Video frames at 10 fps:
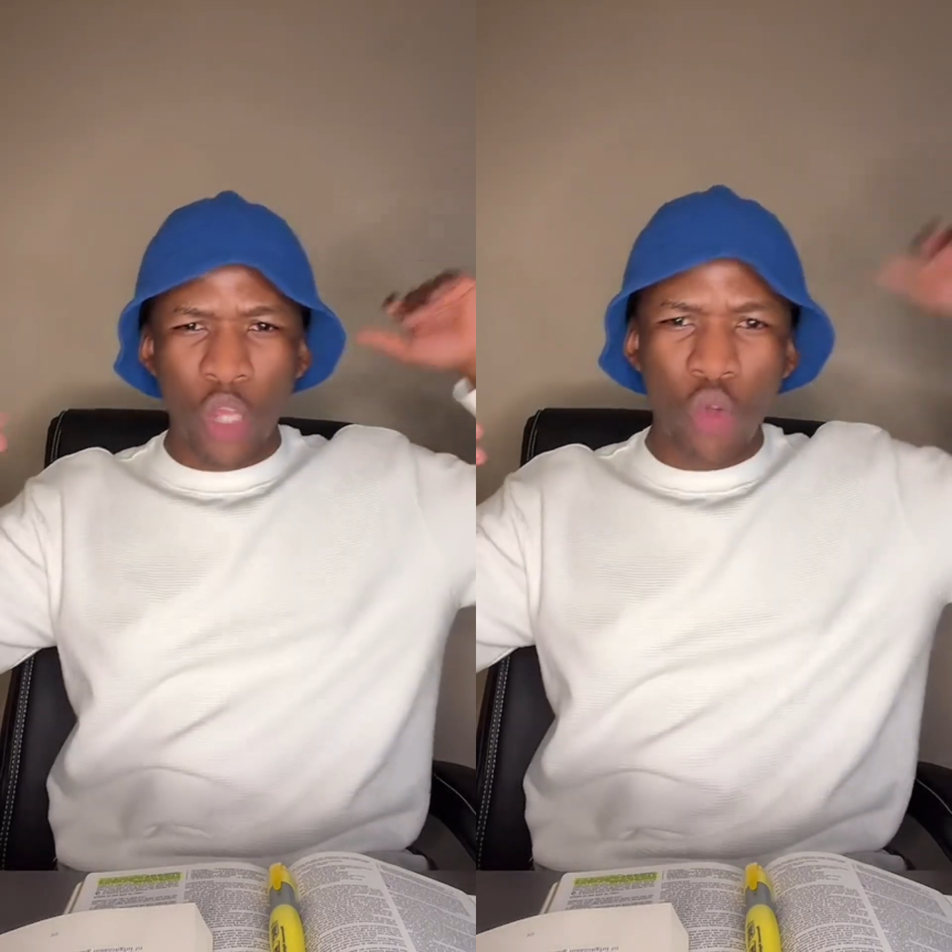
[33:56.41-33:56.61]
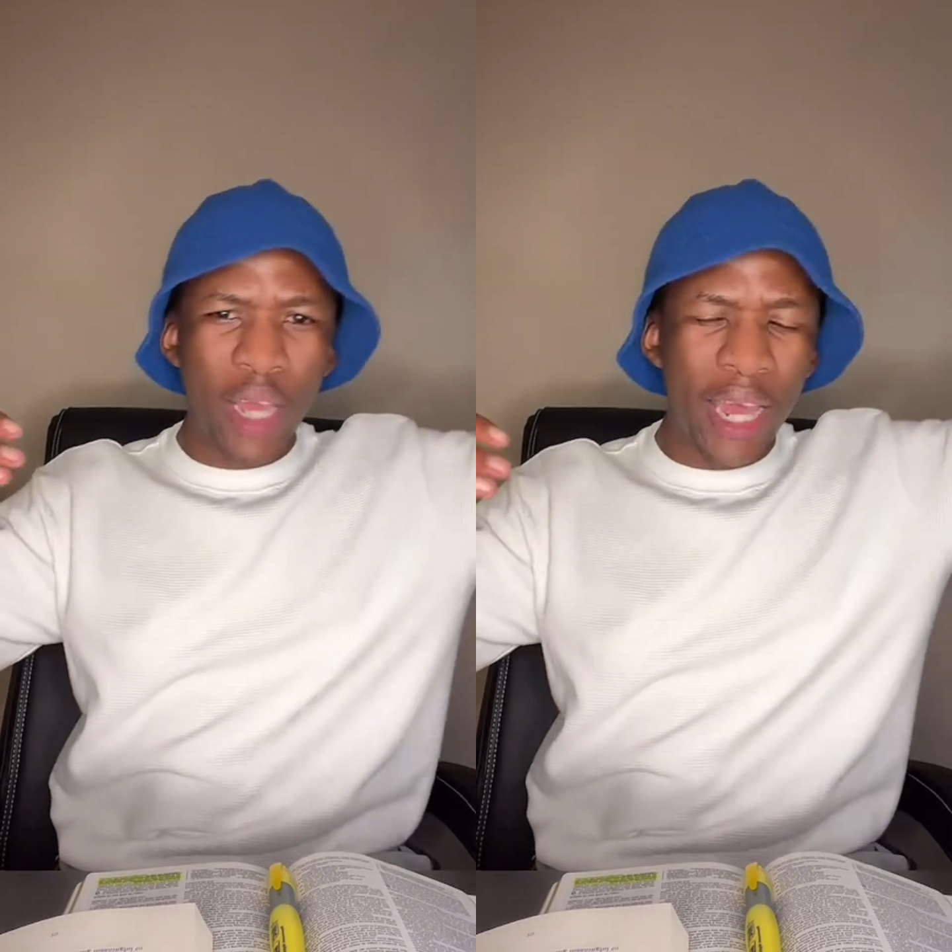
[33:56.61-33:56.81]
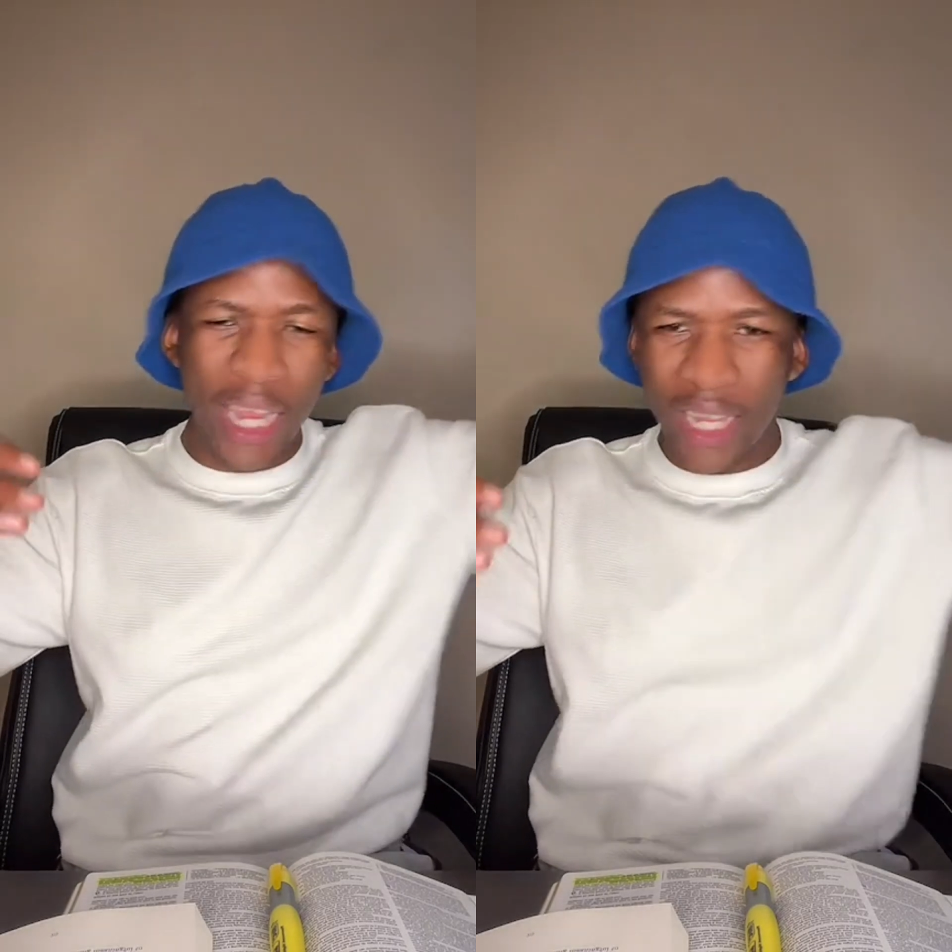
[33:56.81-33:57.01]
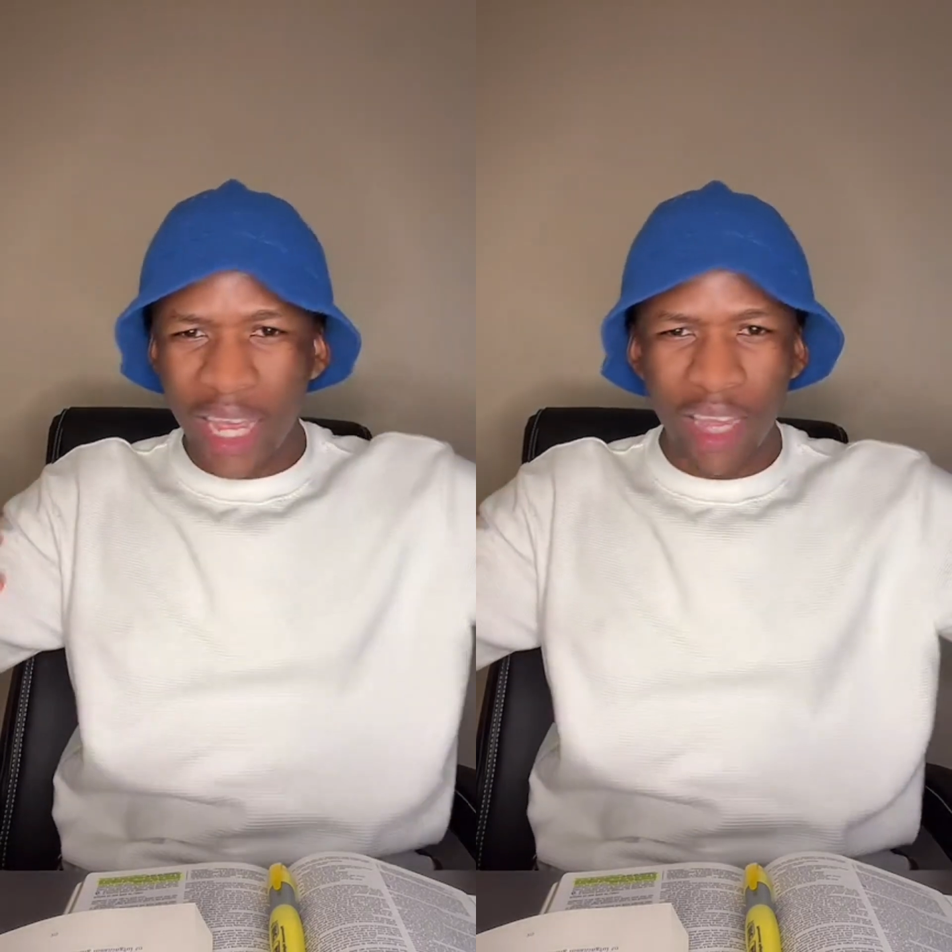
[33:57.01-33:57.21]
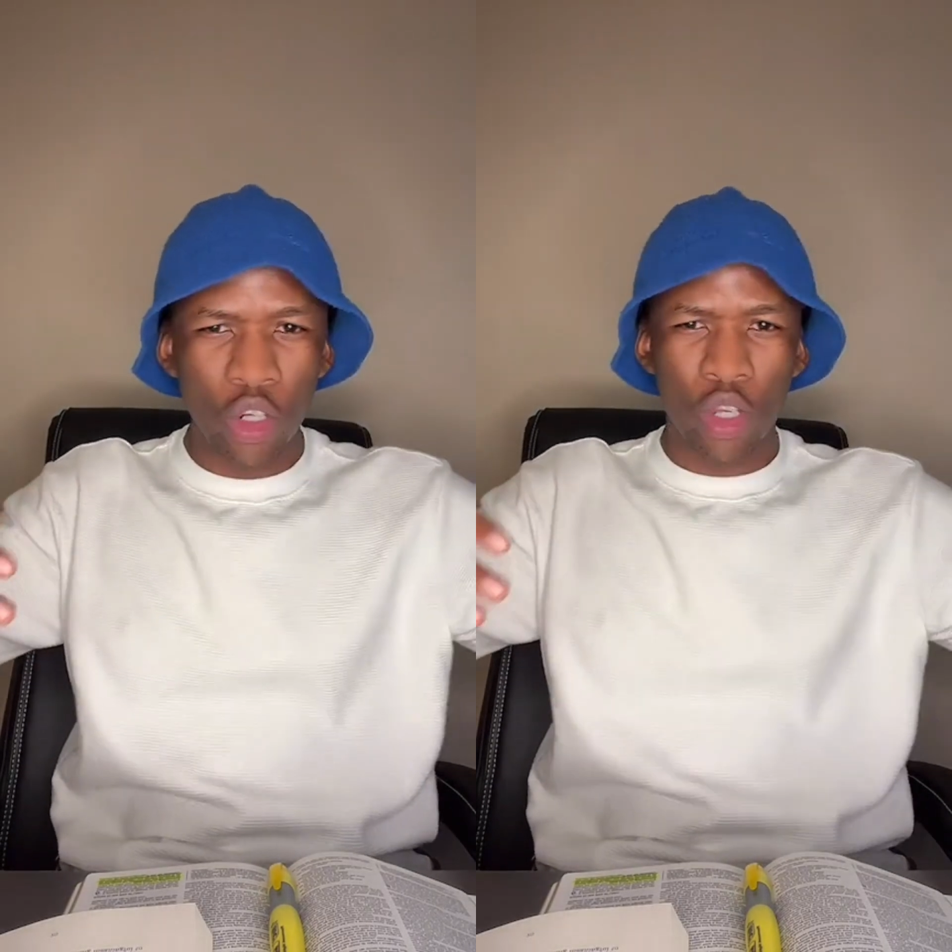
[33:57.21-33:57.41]
the
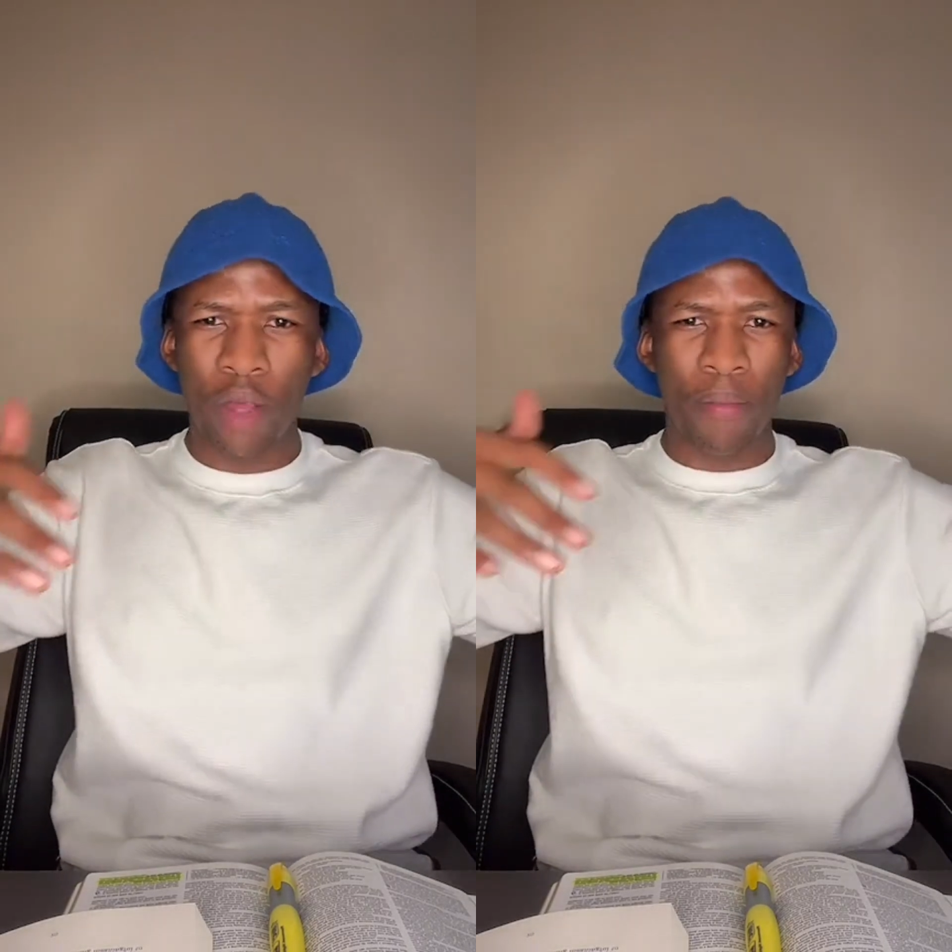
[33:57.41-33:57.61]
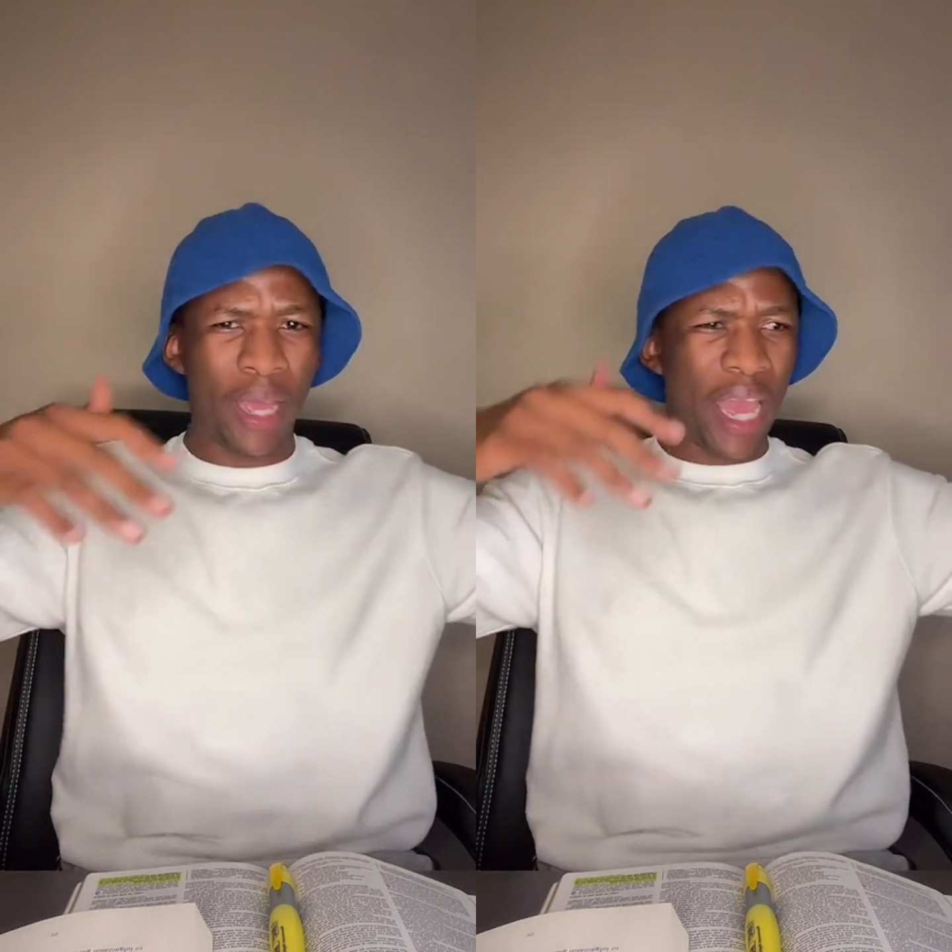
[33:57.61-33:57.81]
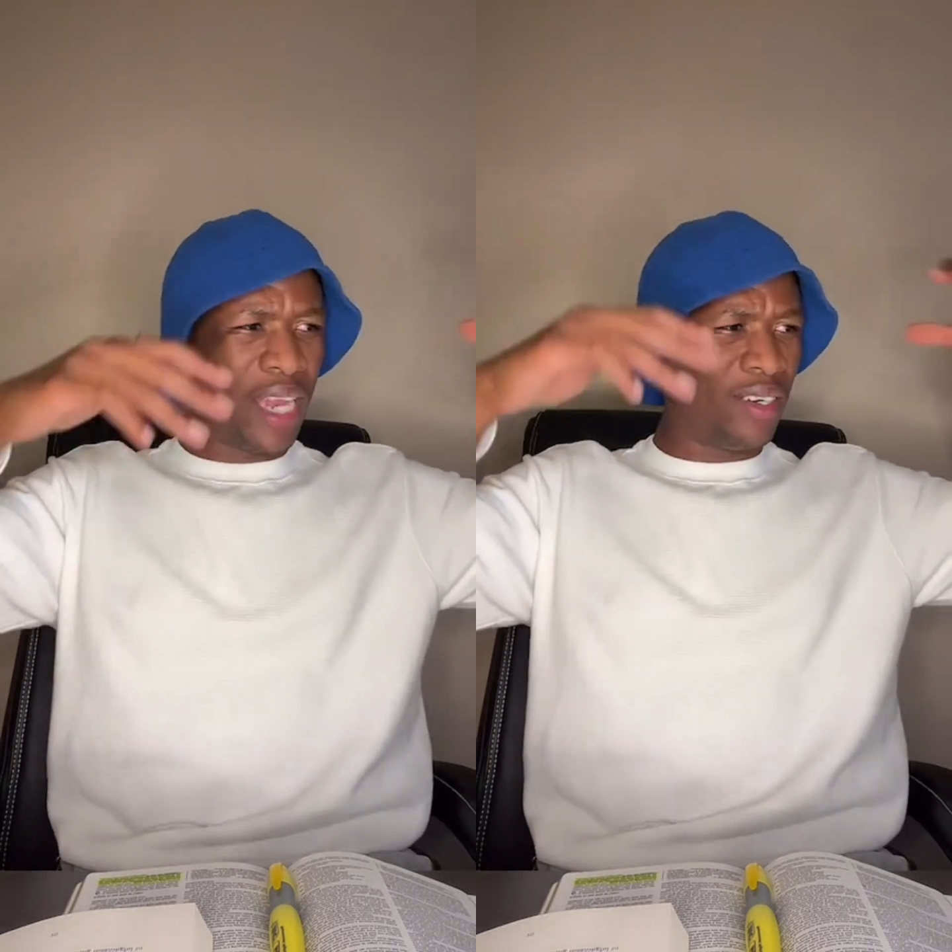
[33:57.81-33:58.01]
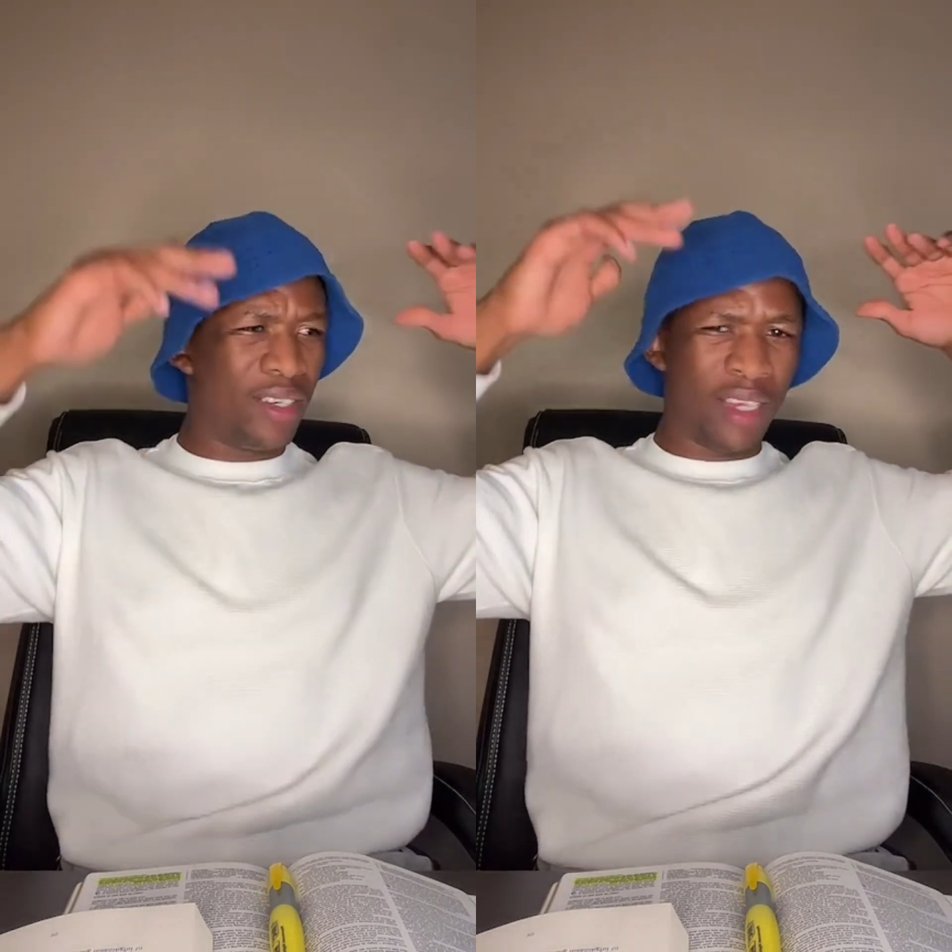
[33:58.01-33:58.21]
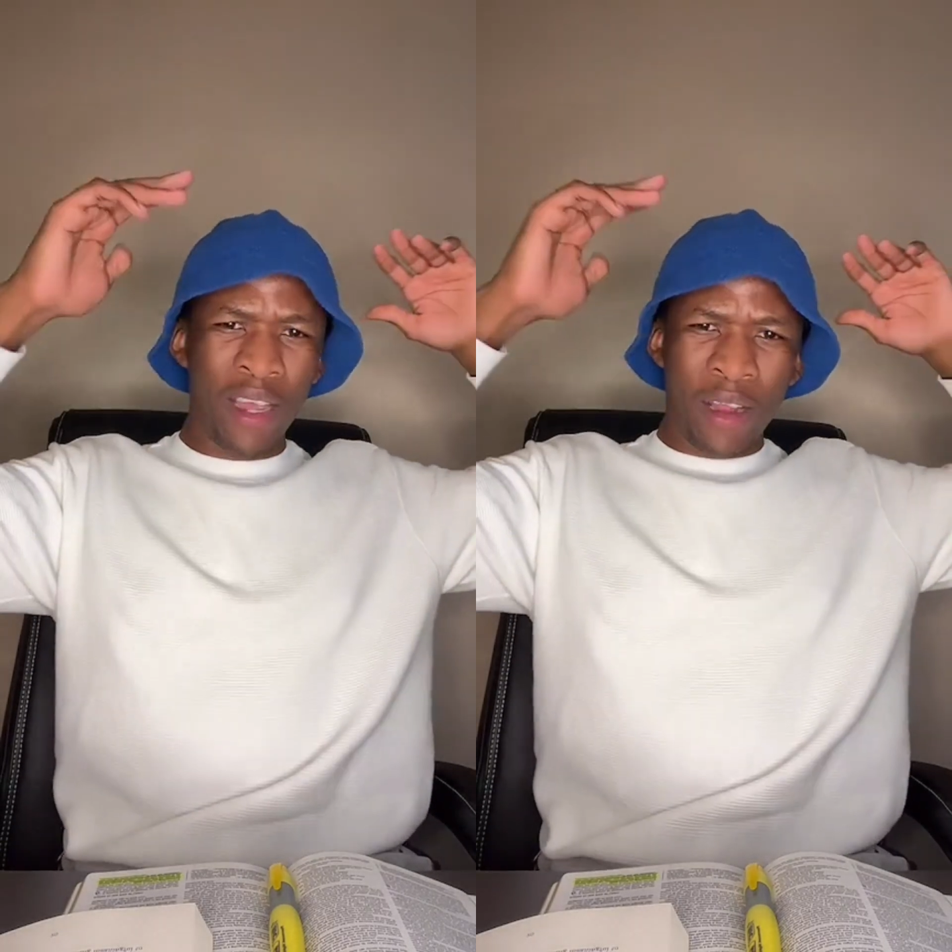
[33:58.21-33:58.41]
United Kingdom
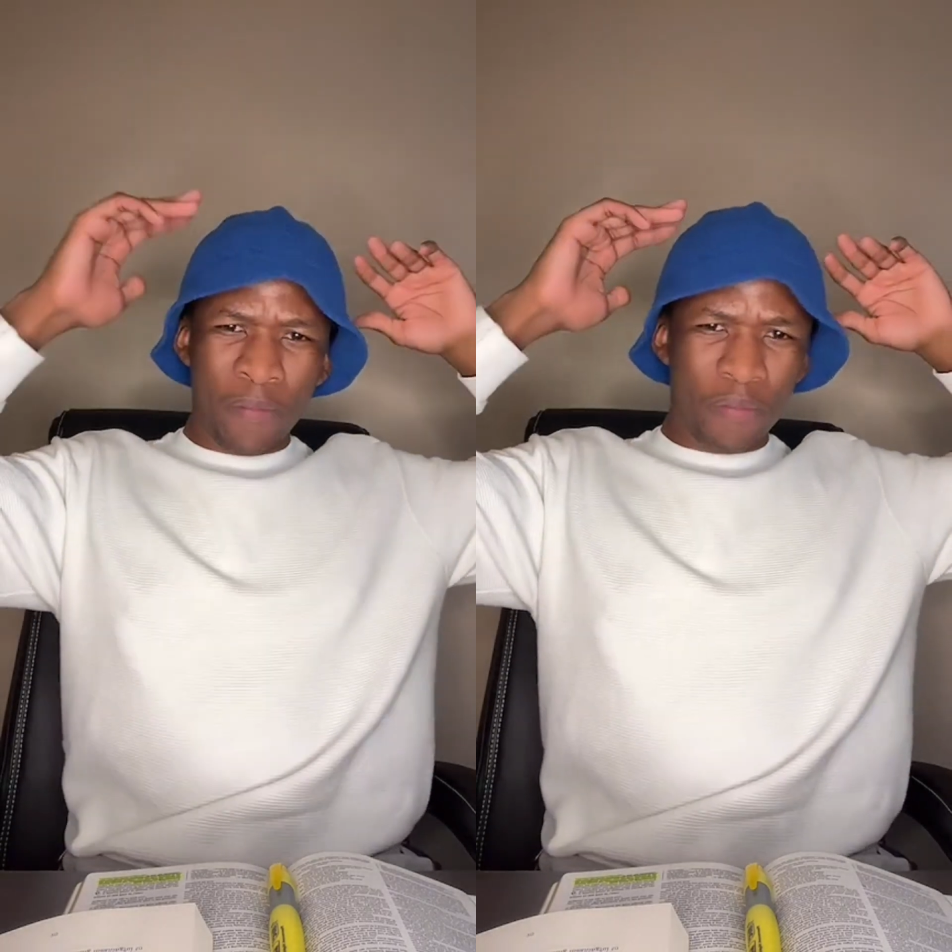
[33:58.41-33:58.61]
and